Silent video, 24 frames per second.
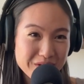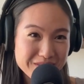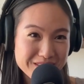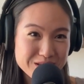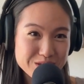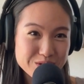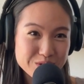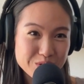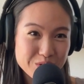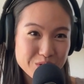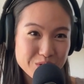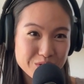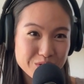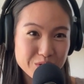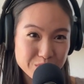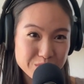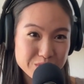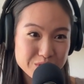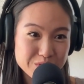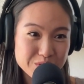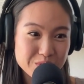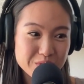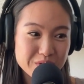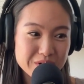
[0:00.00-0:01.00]
on these
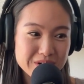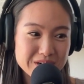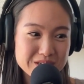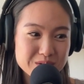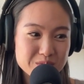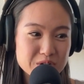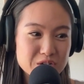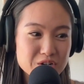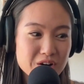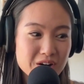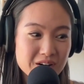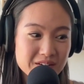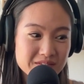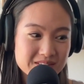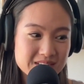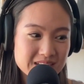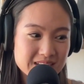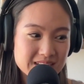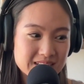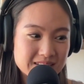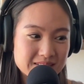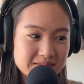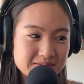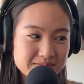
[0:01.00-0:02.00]
ghost tours, which
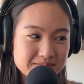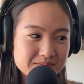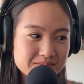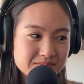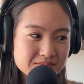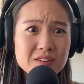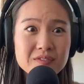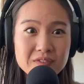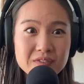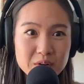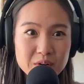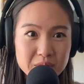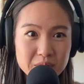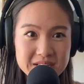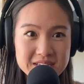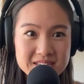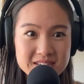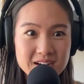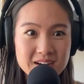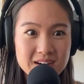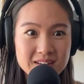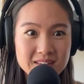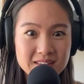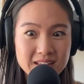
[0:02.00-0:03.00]
often focus
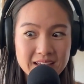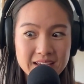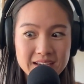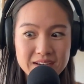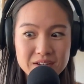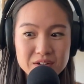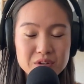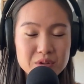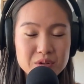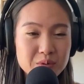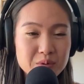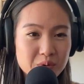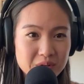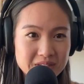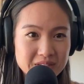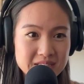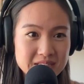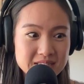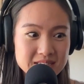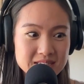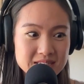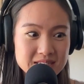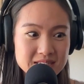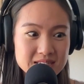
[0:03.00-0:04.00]
on like New
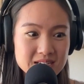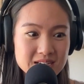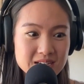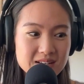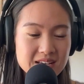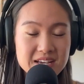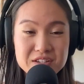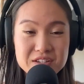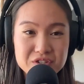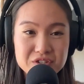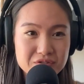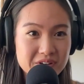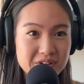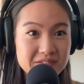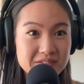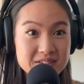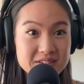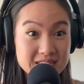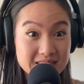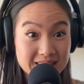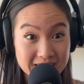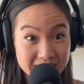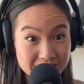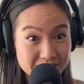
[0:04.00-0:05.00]
Orleans history of
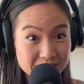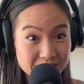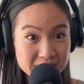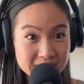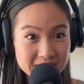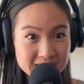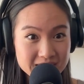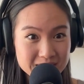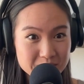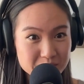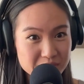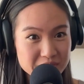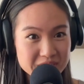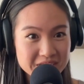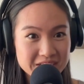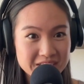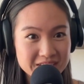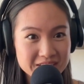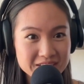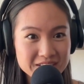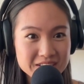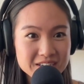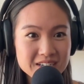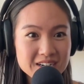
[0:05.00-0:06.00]
slavery in
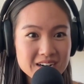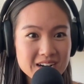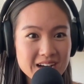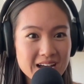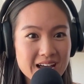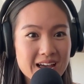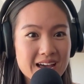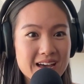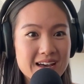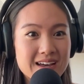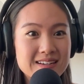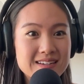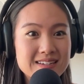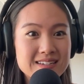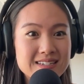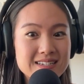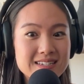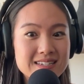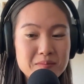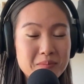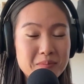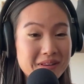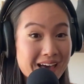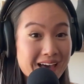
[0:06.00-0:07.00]
particular and
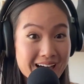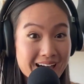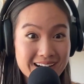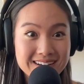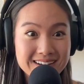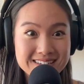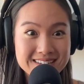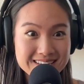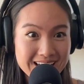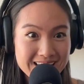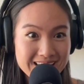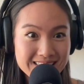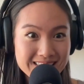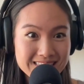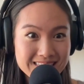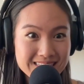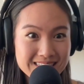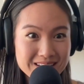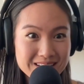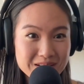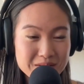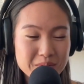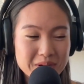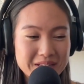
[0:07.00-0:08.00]
Black death,
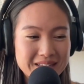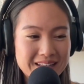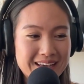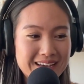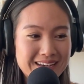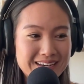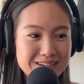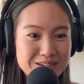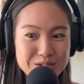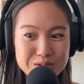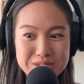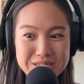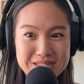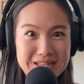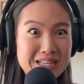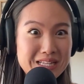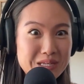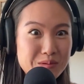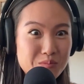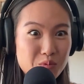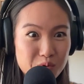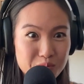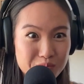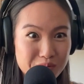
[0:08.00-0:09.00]
but like
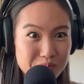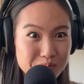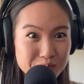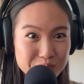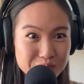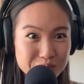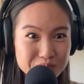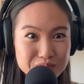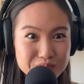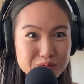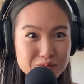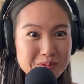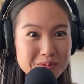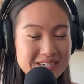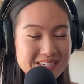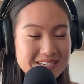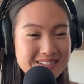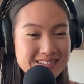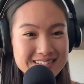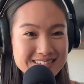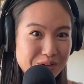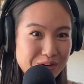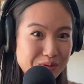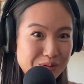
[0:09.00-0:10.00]
slightly more removed
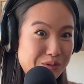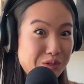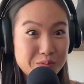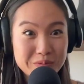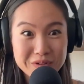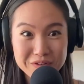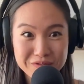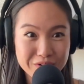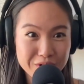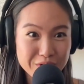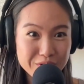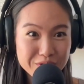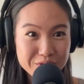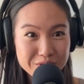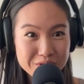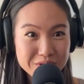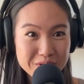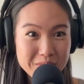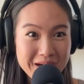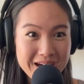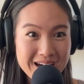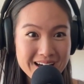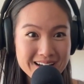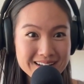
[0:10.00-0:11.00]
because it's a little bit further in
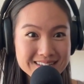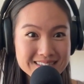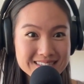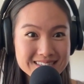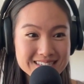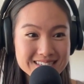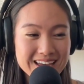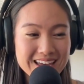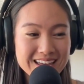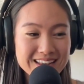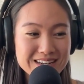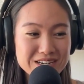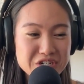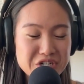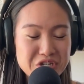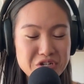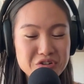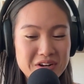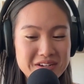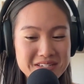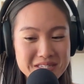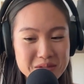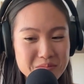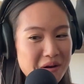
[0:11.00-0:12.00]
the past. And she
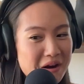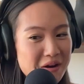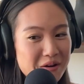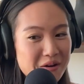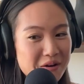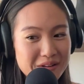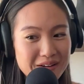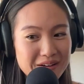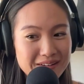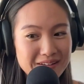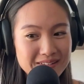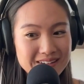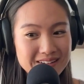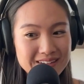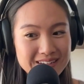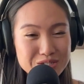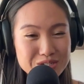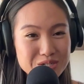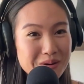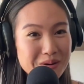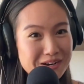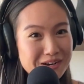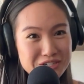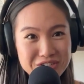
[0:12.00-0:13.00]
draws a parallel
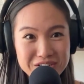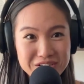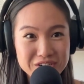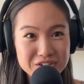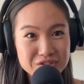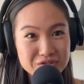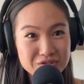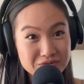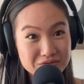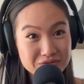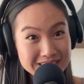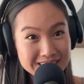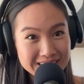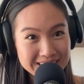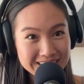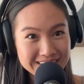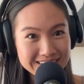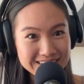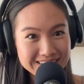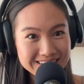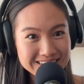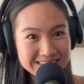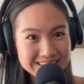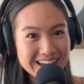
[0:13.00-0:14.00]
to actually
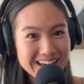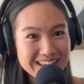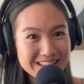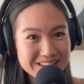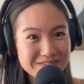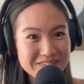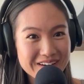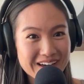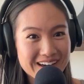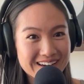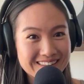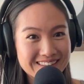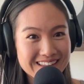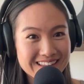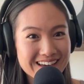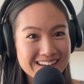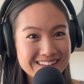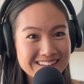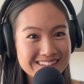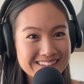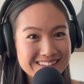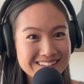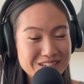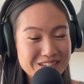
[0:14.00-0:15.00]
Katrina and the fact
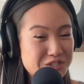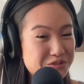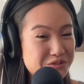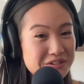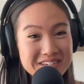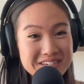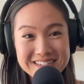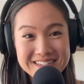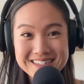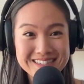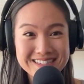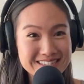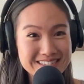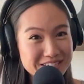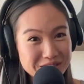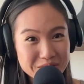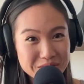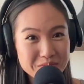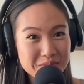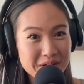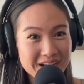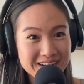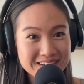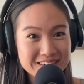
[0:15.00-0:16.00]
that Katrina is still
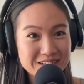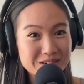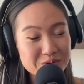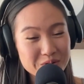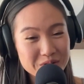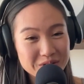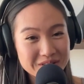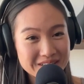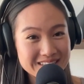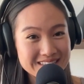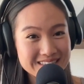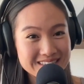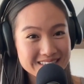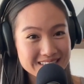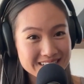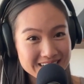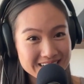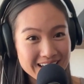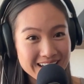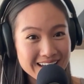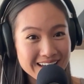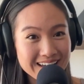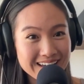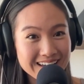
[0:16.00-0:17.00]
impacting New Orleans
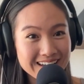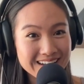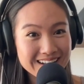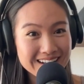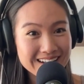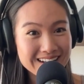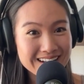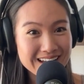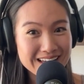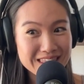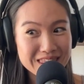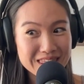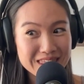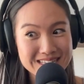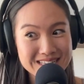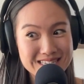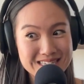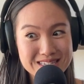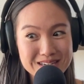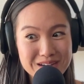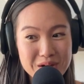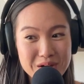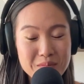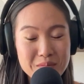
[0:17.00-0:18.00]
today. And
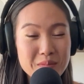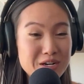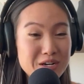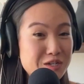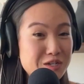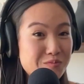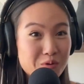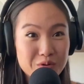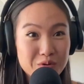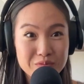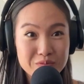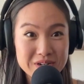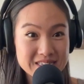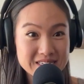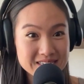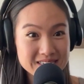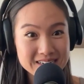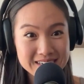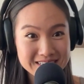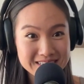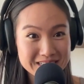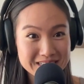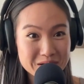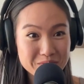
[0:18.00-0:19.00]
that's a much more
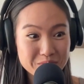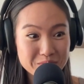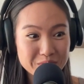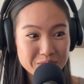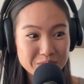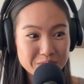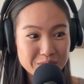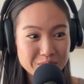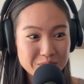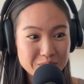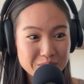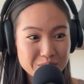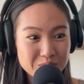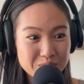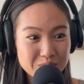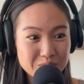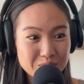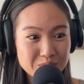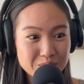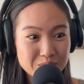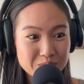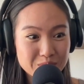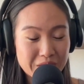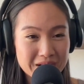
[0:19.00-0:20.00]
recent example
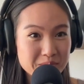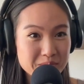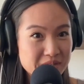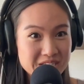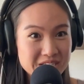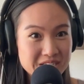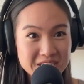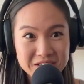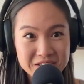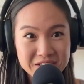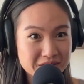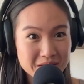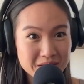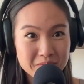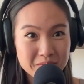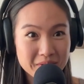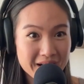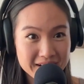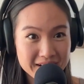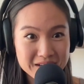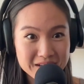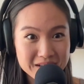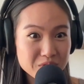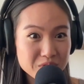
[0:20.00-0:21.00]
where, in particular, the
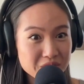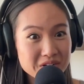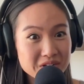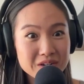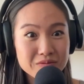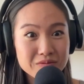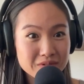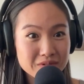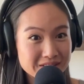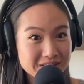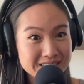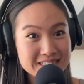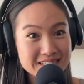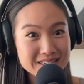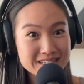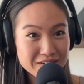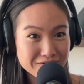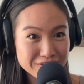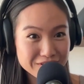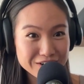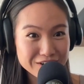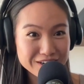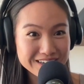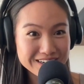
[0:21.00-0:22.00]
Black community really
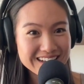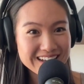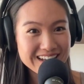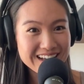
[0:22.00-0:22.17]
suffered.